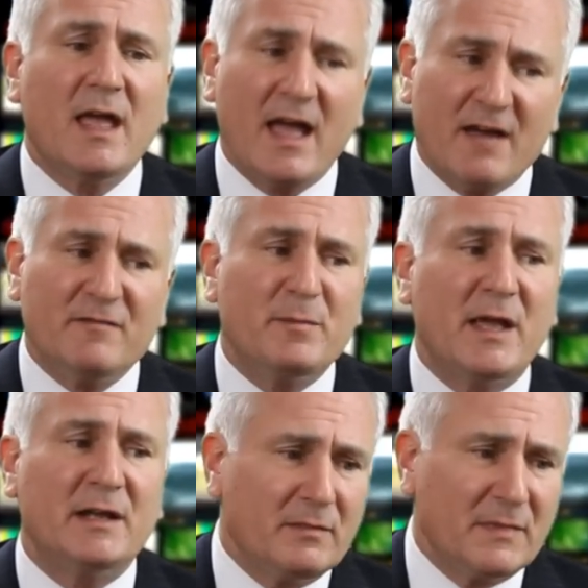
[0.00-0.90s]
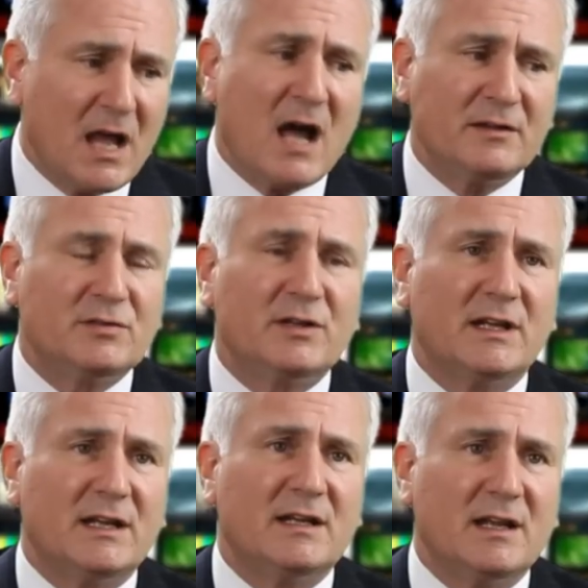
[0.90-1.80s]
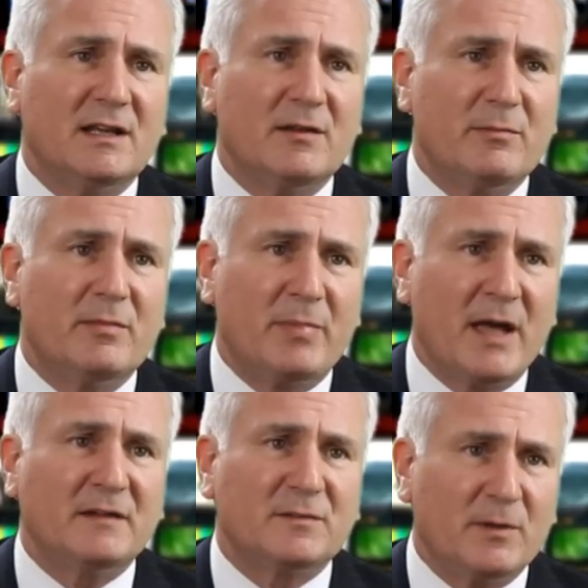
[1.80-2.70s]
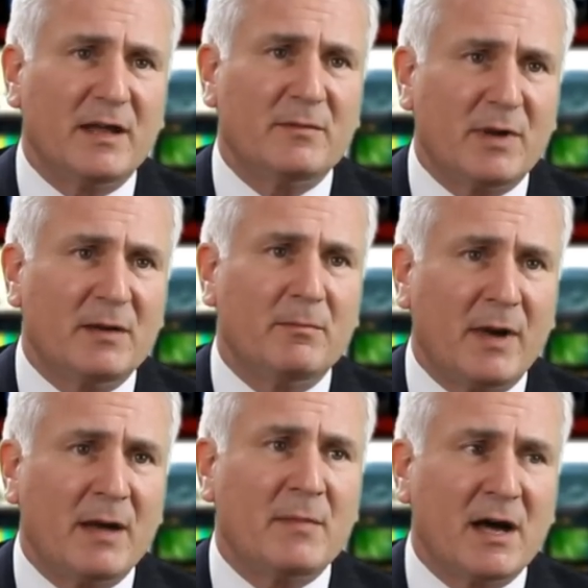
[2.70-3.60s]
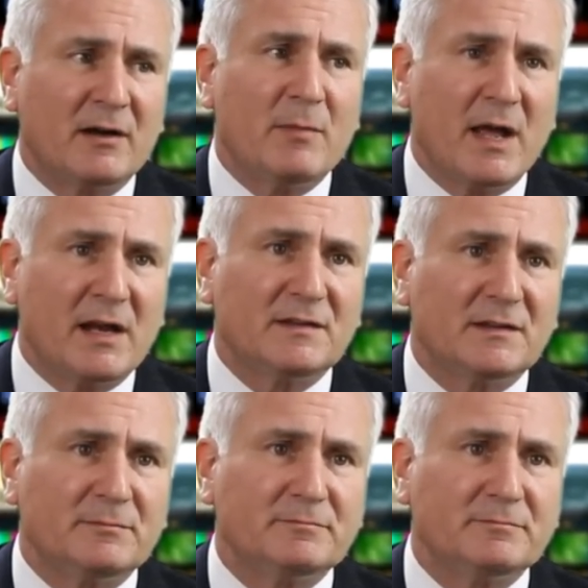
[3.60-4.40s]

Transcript: have been not treated in the best way by, by modern medicine.